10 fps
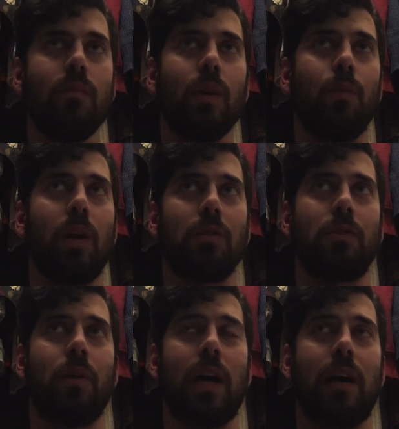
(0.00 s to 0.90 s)
We
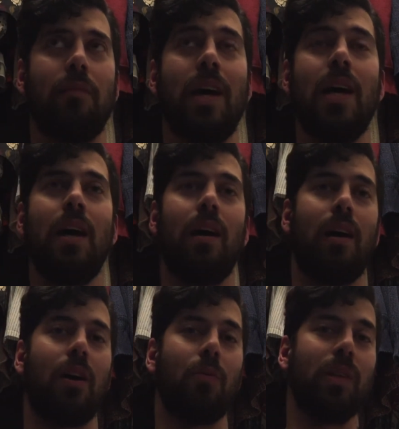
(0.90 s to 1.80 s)
also have
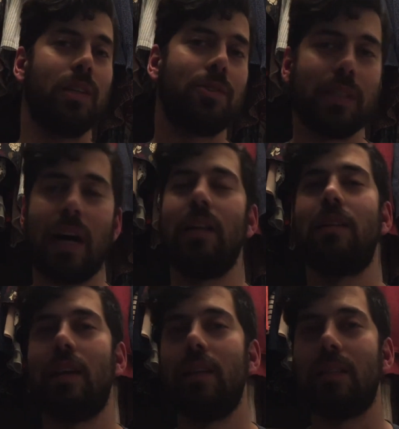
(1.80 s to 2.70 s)
our religious
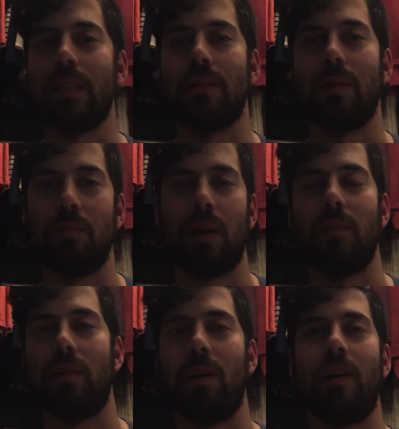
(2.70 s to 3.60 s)
holidays. It's
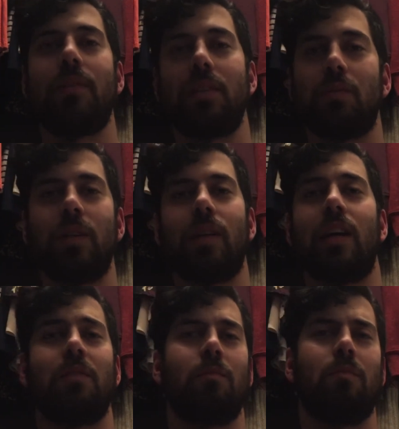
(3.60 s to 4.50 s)
probably the obvious one.
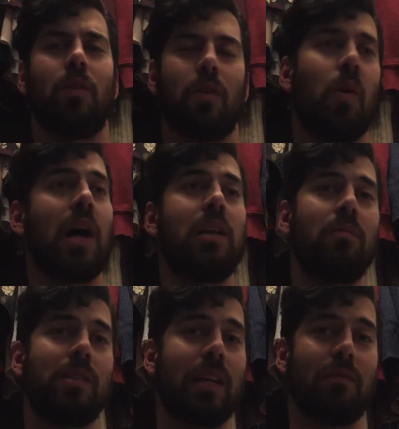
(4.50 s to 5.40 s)
I don't know why I
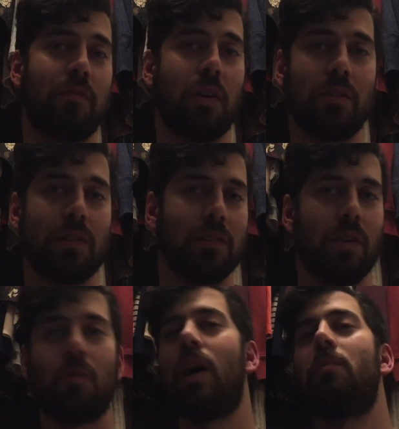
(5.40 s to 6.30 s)
didn't say it first. There's no
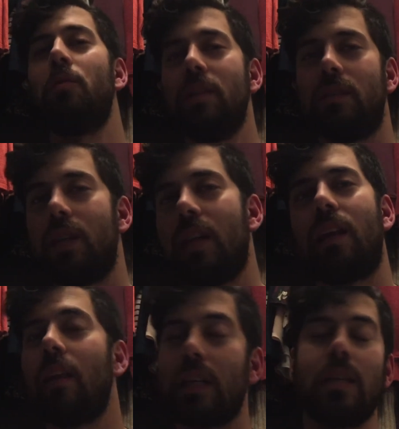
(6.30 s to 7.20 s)
rhyme or reason to any
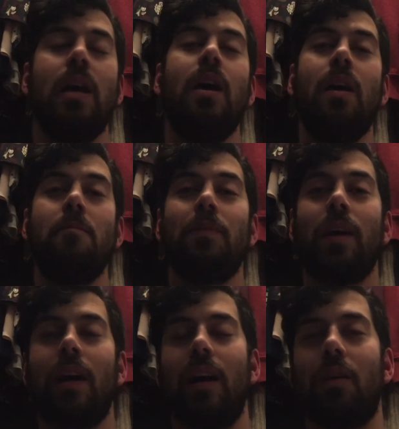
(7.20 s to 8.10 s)
of this.
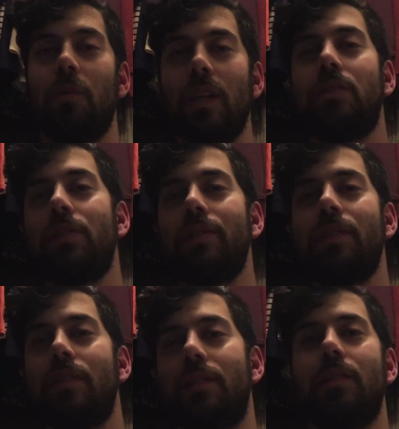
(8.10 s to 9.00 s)
Religious
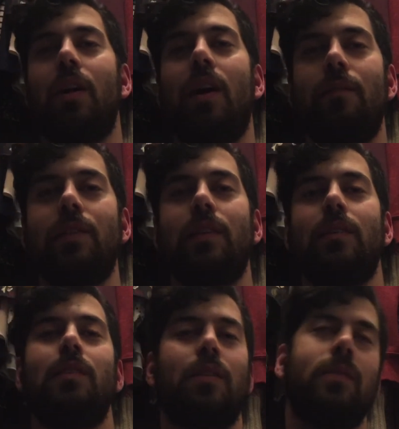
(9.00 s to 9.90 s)
is, obviously,
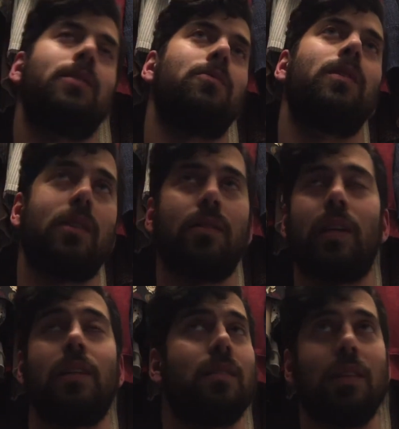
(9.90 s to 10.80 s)
this religion
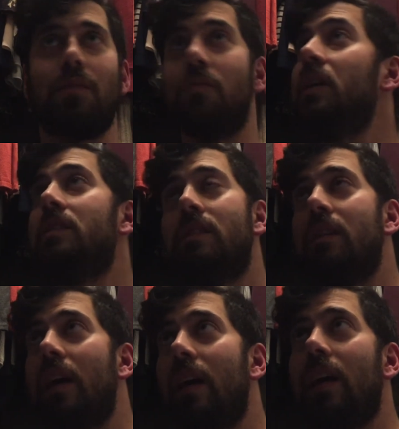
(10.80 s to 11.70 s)
has this feast
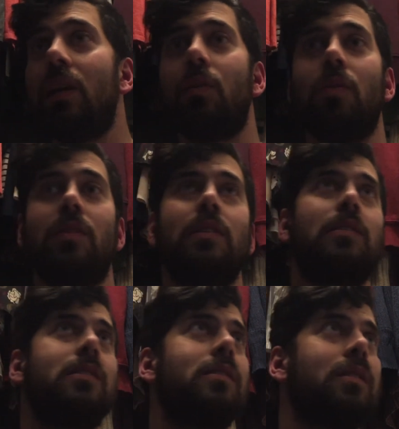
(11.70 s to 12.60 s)
day or
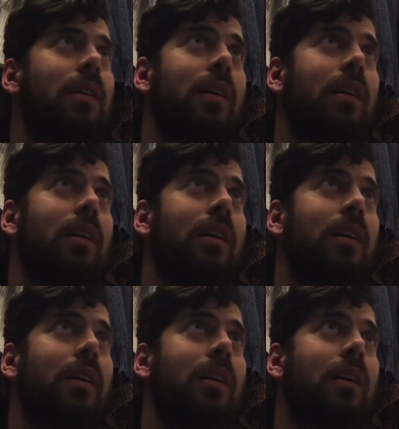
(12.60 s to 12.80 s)
this